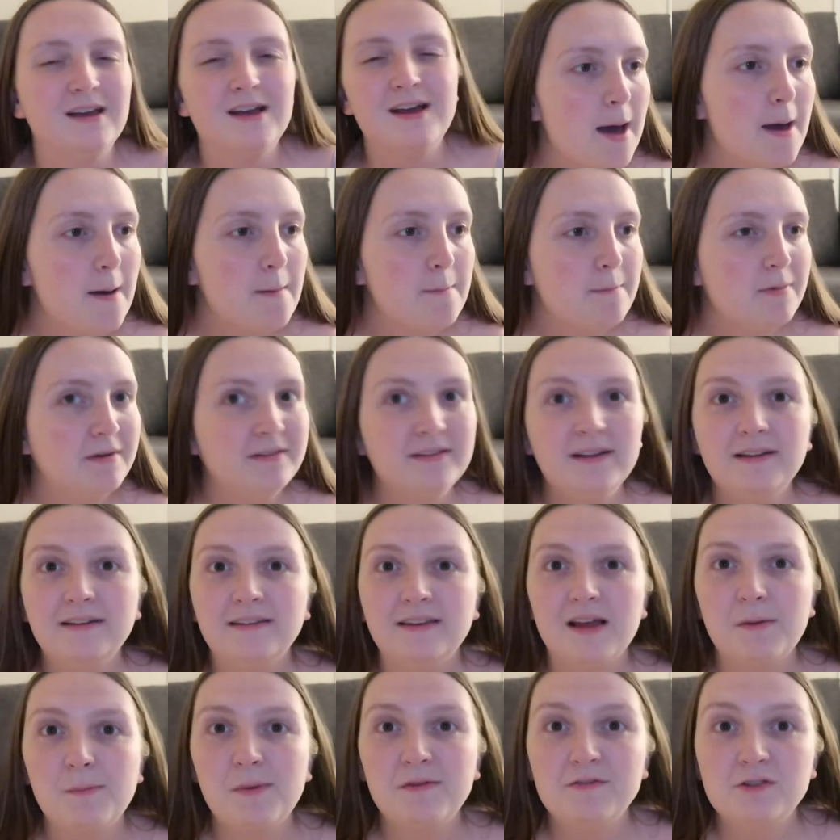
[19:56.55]
Um, but since
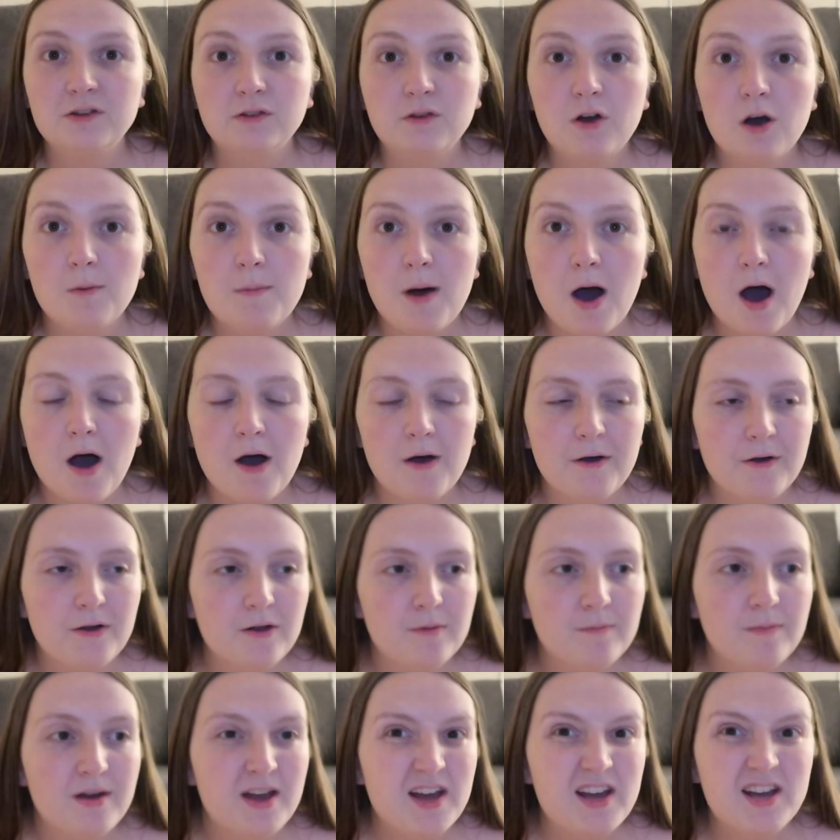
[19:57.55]
then we've just come
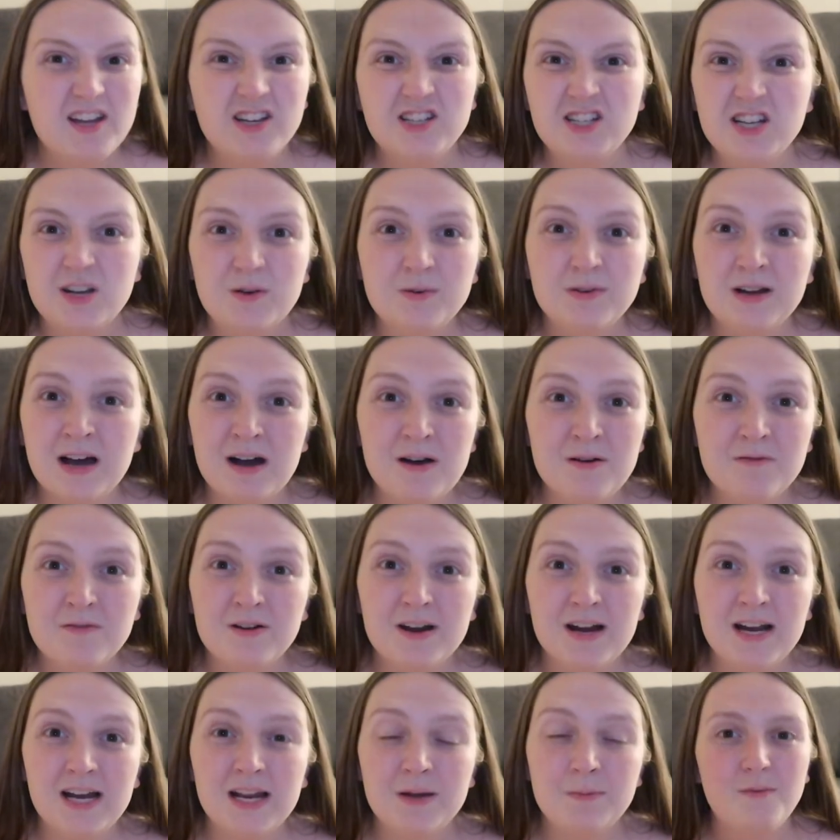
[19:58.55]
home, chilled out
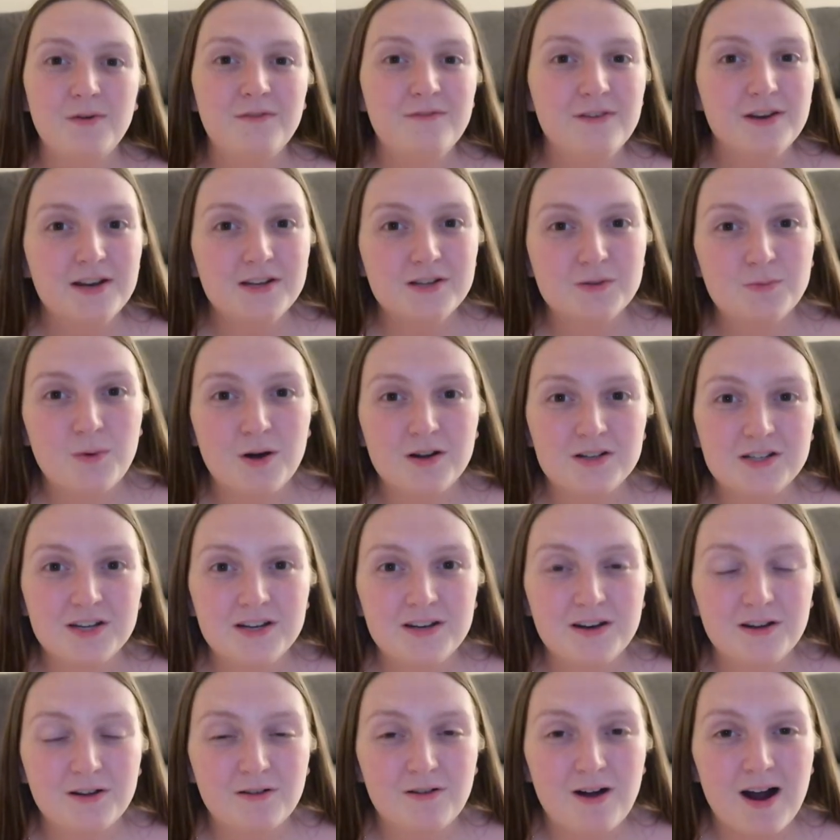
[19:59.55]
really. We finished
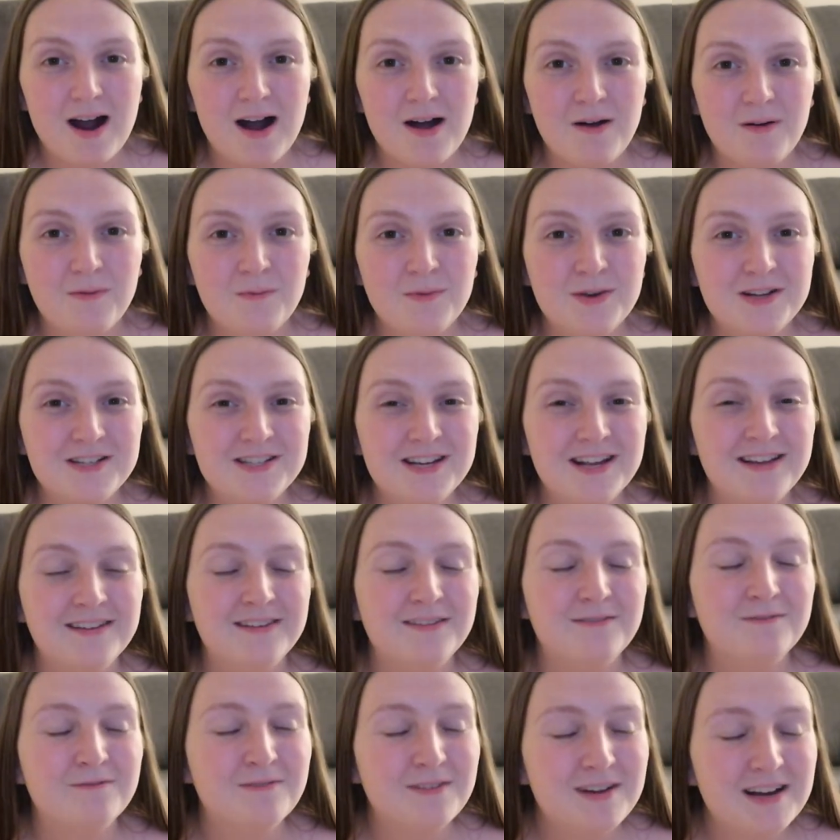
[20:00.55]
watching The Crown, which
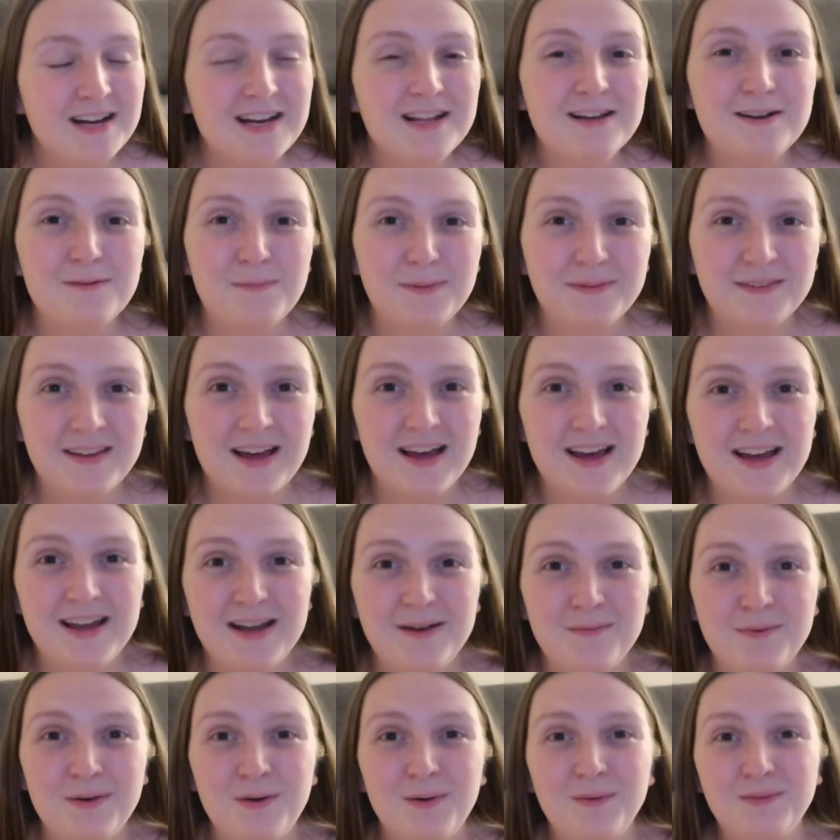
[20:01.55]
is really
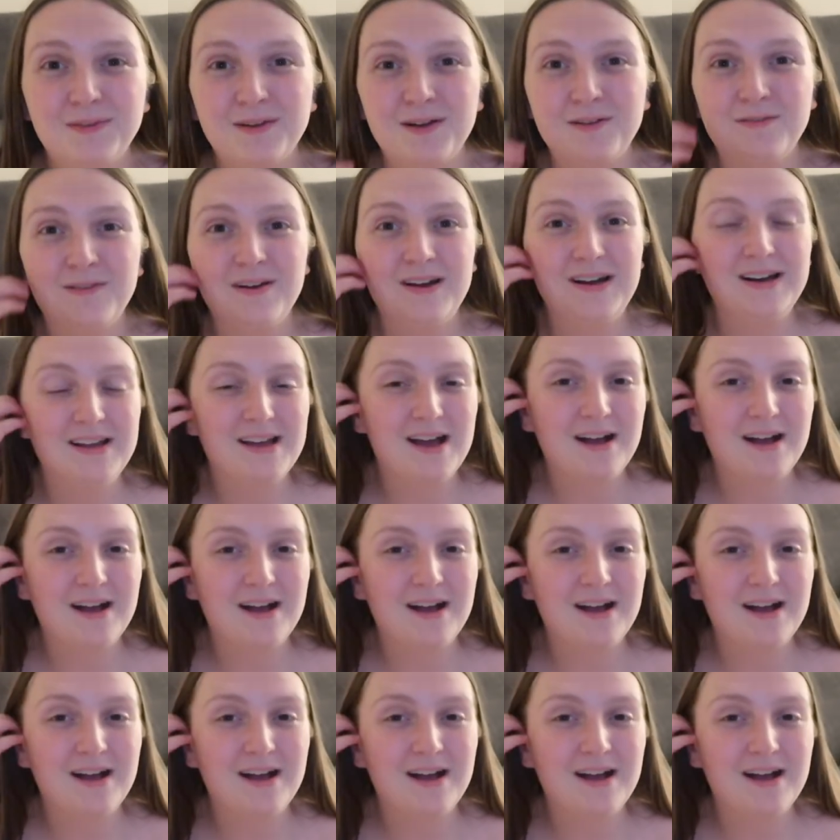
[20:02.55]
upsetting but also really